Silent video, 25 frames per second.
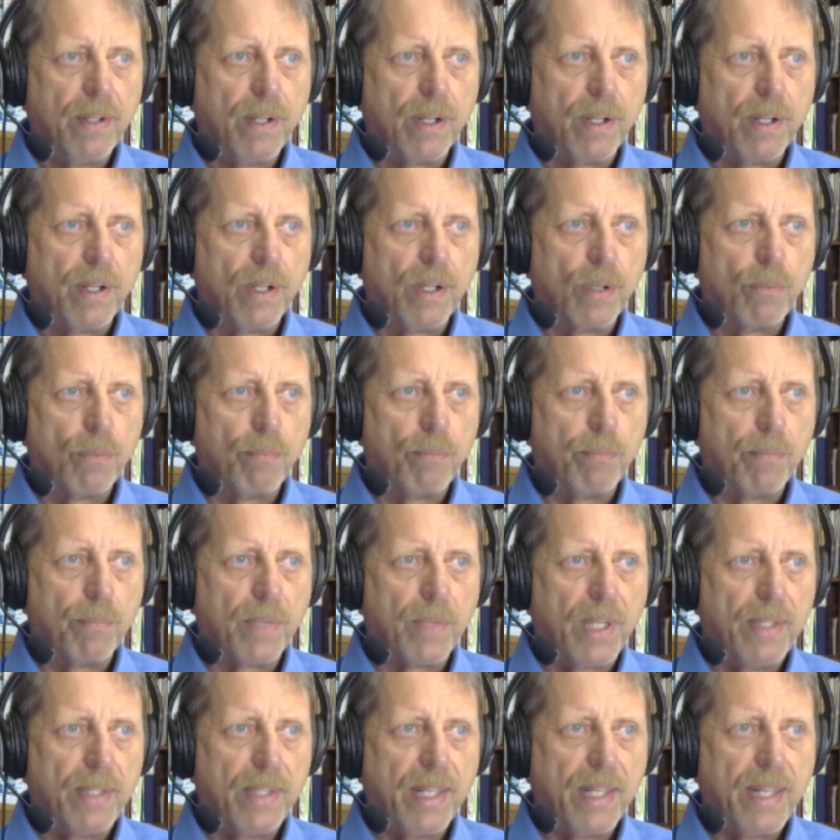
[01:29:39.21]

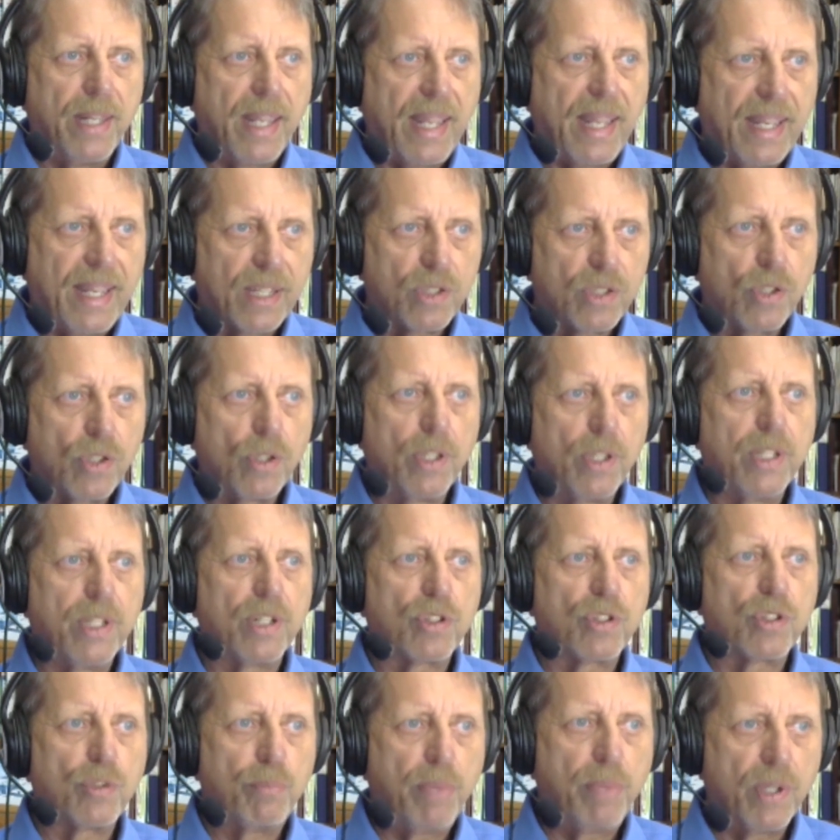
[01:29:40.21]
And they actually
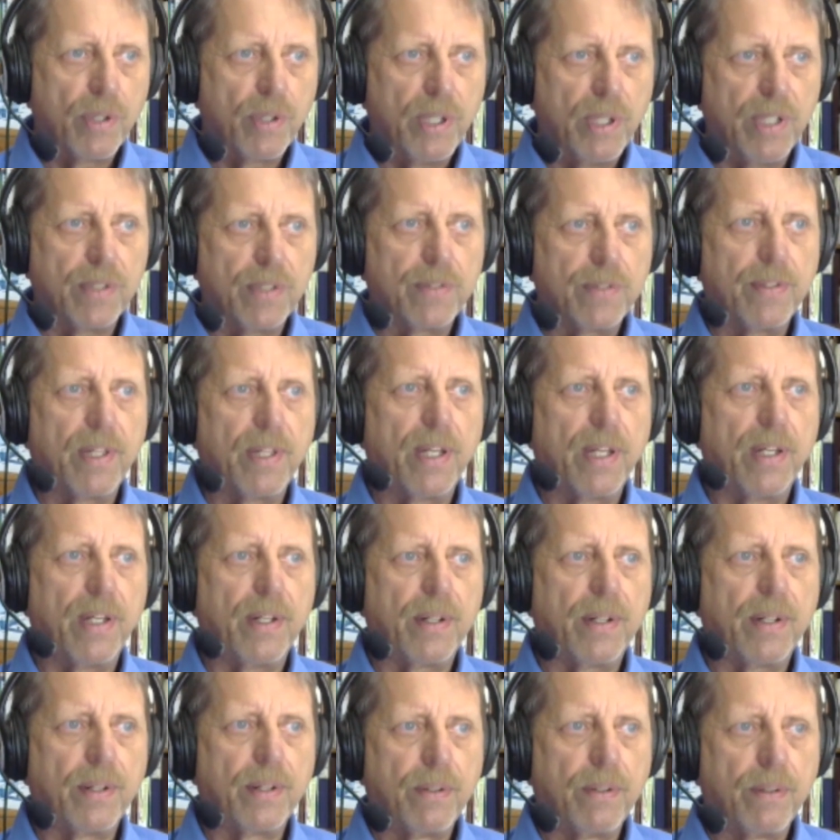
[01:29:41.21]
experienced that.
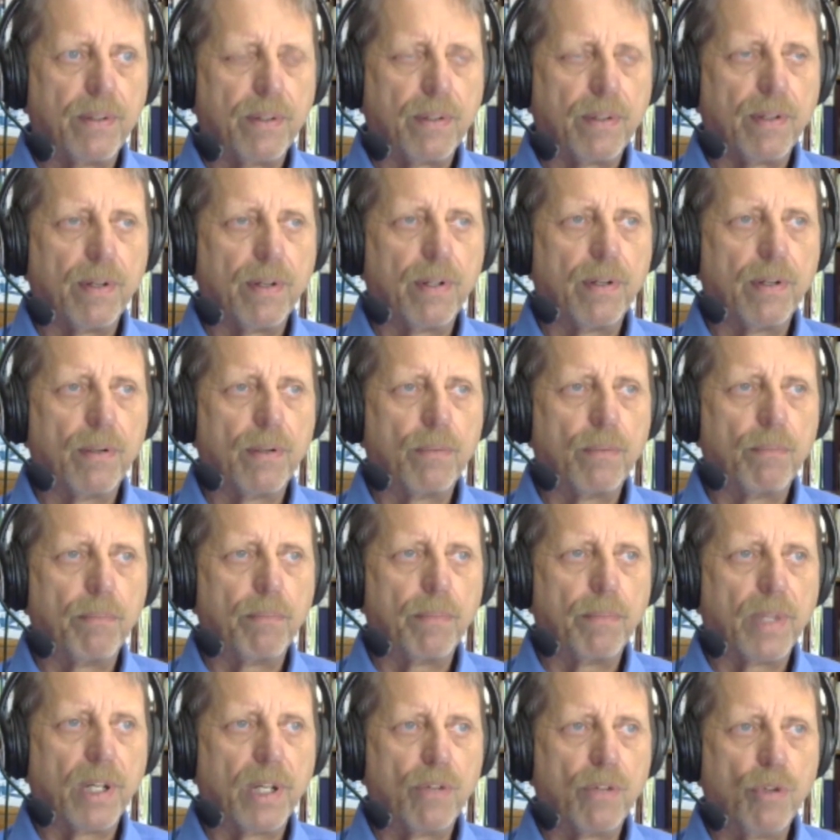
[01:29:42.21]

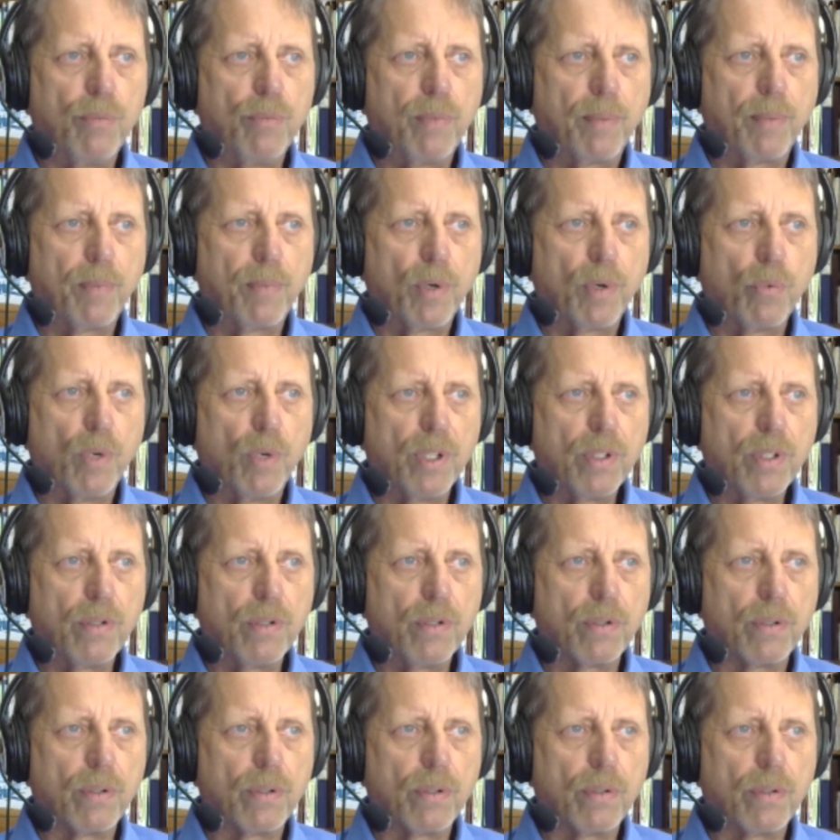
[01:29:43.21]
I remember one
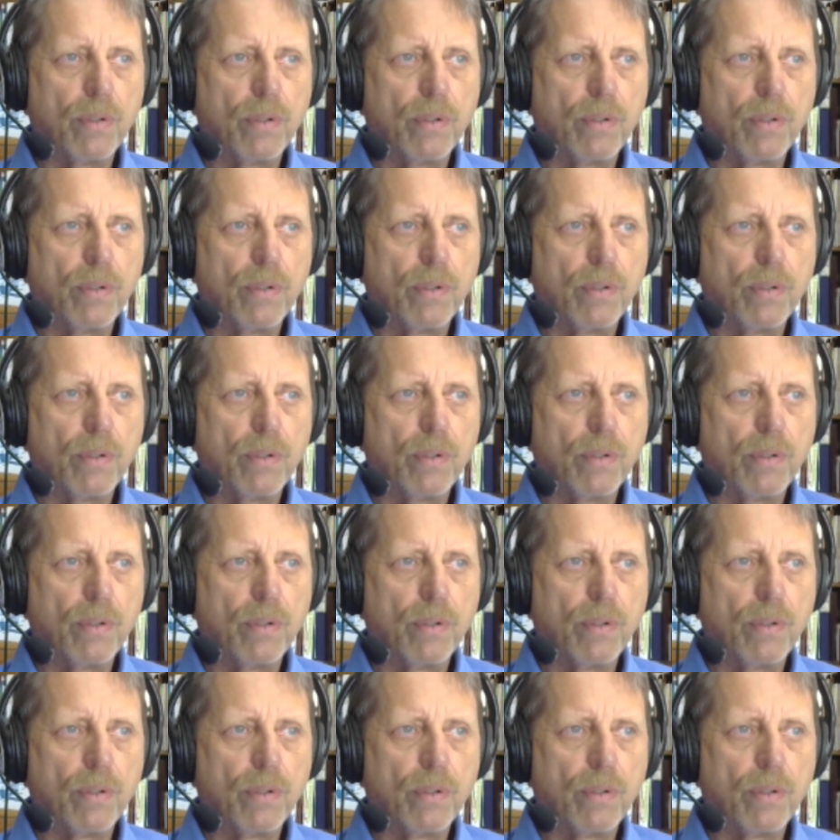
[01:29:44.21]
girl